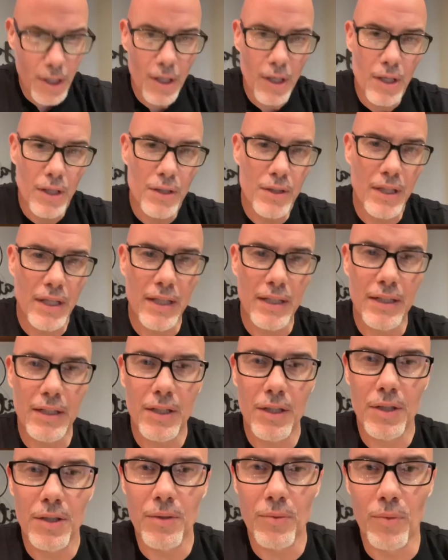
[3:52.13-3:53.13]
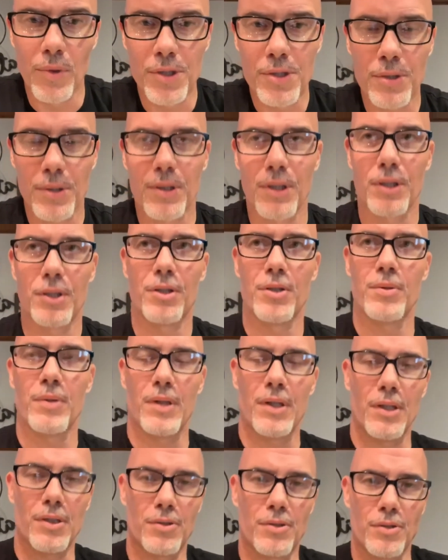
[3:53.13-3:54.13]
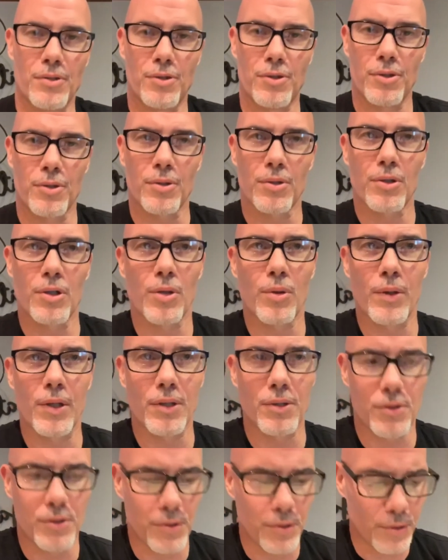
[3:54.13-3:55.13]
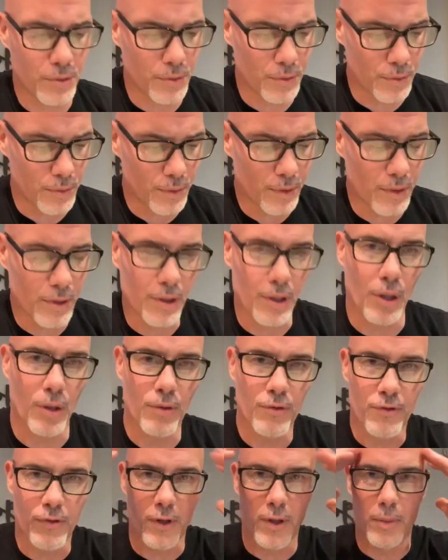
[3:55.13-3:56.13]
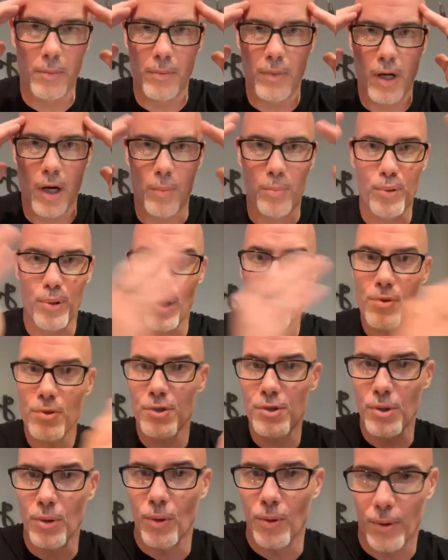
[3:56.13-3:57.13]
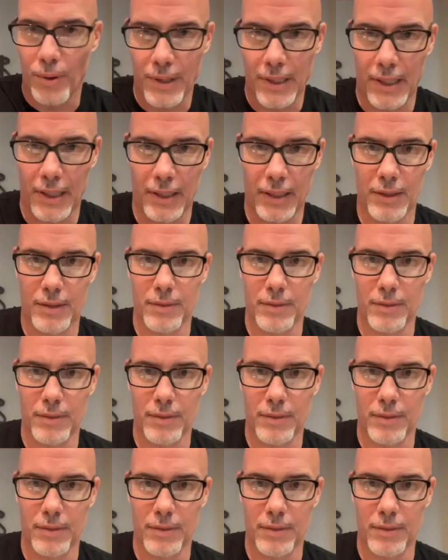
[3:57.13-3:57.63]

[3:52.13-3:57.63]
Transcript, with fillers: then what you're going to do is is you're going to go from approach oriented